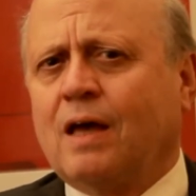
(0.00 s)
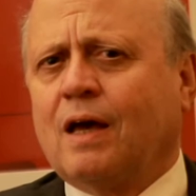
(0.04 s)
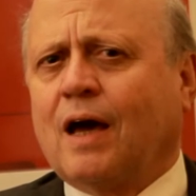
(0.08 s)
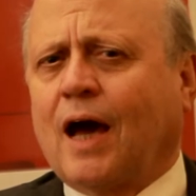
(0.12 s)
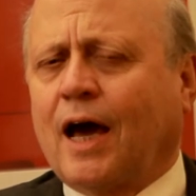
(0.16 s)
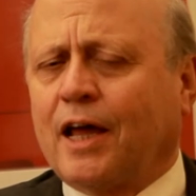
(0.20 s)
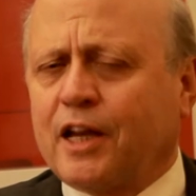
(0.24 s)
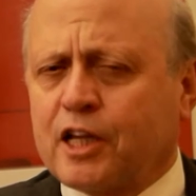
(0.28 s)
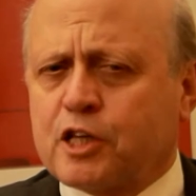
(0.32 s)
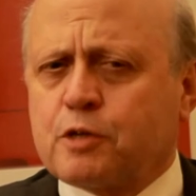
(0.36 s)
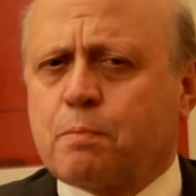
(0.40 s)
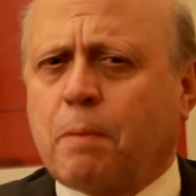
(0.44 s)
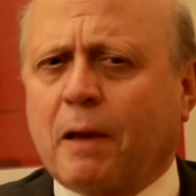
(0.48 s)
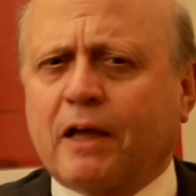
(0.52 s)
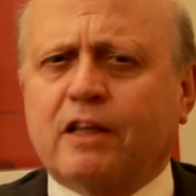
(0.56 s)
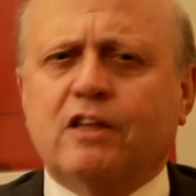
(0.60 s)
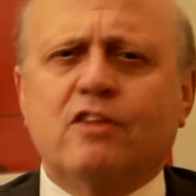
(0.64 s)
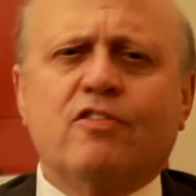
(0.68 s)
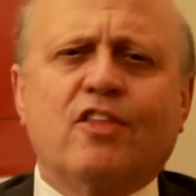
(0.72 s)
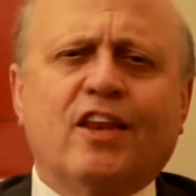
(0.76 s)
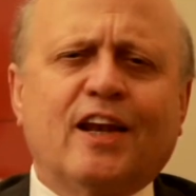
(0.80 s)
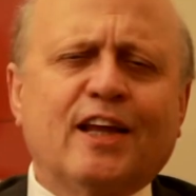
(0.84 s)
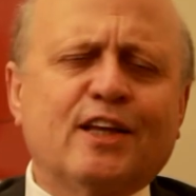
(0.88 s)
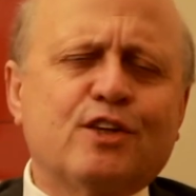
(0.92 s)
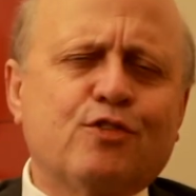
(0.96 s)
I'd expect in
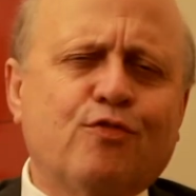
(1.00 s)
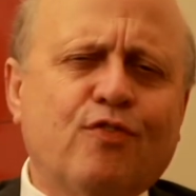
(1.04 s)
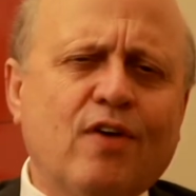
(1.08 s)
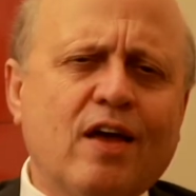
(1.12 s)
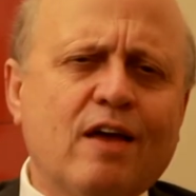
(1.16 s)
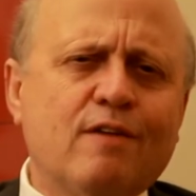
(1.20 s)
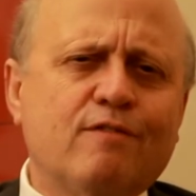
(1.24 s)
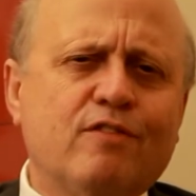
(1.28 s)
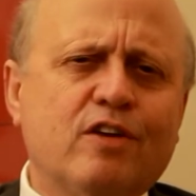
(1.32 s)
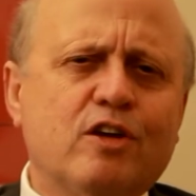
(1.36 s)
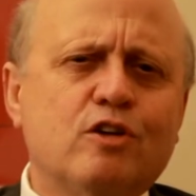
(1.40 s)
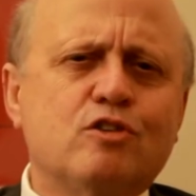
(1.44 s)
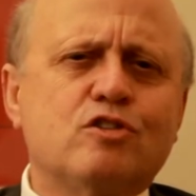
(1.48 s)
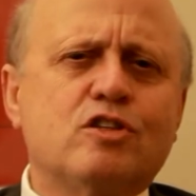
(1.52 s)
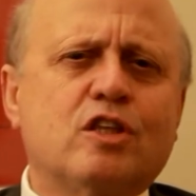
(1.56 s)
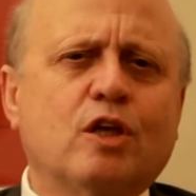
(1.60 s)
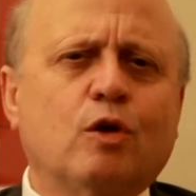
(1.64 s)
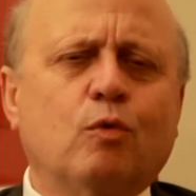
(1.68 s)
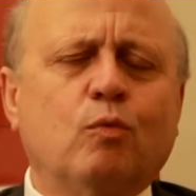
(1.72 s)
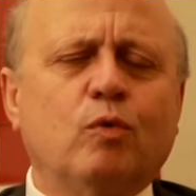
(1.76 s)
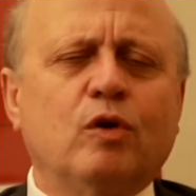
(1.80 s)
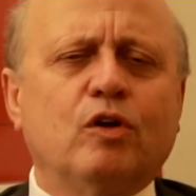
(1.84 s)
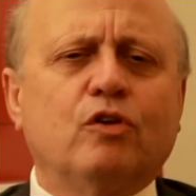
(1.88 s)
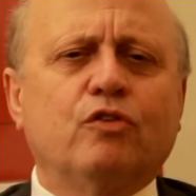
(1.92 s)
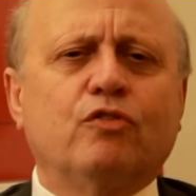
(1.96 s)
the next 5 years that
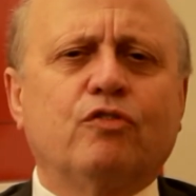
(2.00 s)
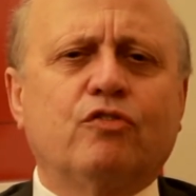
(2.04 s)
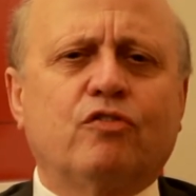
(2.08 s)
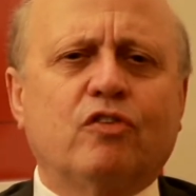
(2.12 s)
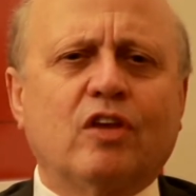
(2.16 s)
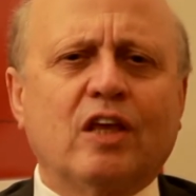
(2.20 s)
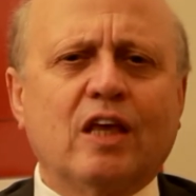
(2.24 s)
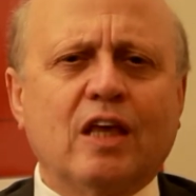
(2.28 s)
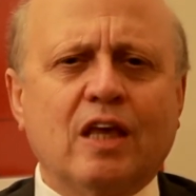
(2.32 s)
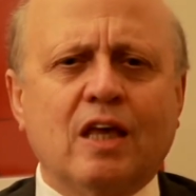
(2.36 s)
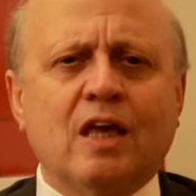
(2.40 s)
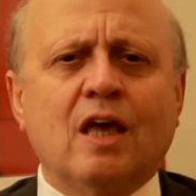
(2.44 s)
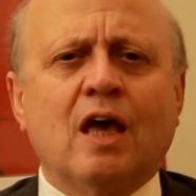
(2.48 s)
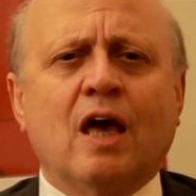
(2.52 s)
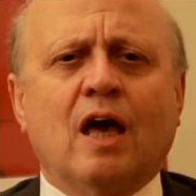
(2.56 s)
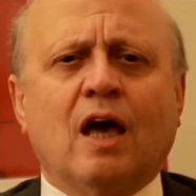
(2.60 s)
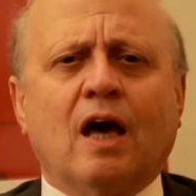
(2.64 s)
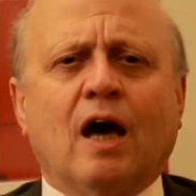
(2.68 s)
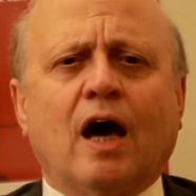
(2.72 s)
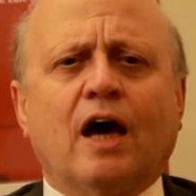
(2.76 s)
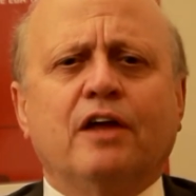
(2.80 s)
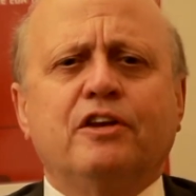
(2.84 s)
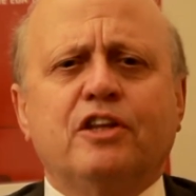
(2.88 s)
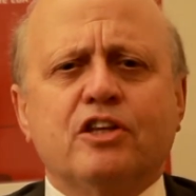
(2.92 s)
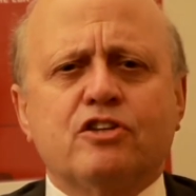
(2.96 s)
we'll see
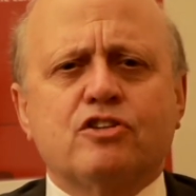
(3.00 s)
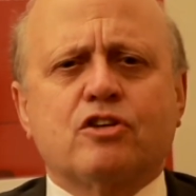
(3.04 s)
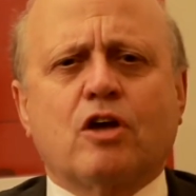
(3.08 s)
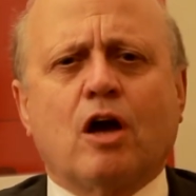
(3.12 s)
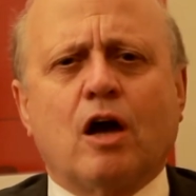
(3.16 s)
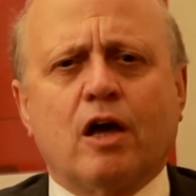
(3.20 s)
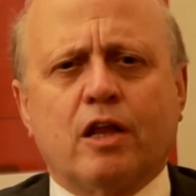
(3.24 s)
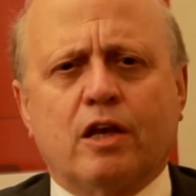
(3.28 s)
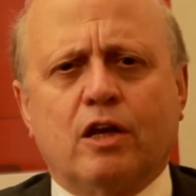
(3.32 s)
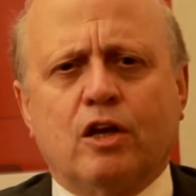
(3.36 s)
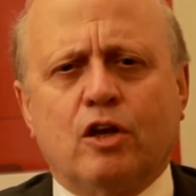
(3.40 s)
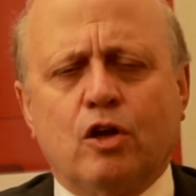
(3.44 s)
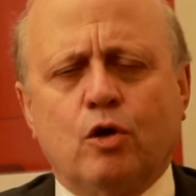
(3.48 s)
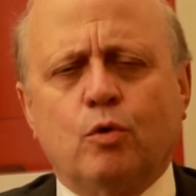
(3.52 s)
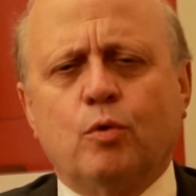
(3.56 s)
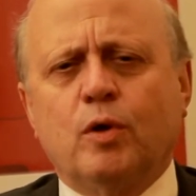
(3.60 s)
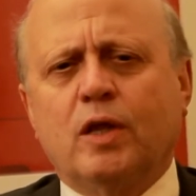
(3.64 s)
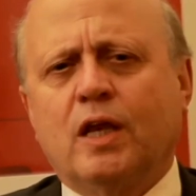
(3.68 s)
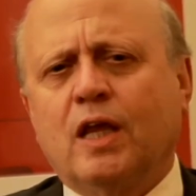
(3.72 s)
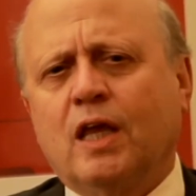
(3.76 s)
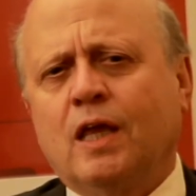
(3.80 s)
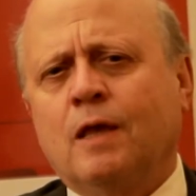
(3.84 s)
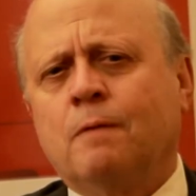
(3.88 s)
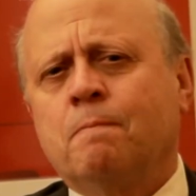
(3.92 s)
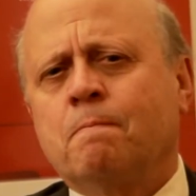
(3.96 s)
a
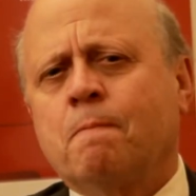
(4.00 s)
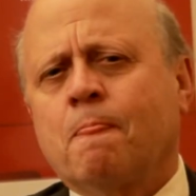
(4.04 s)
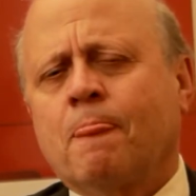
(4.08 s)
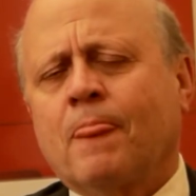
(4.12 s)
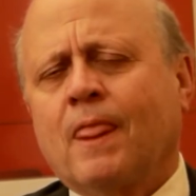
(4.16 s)
discontinuity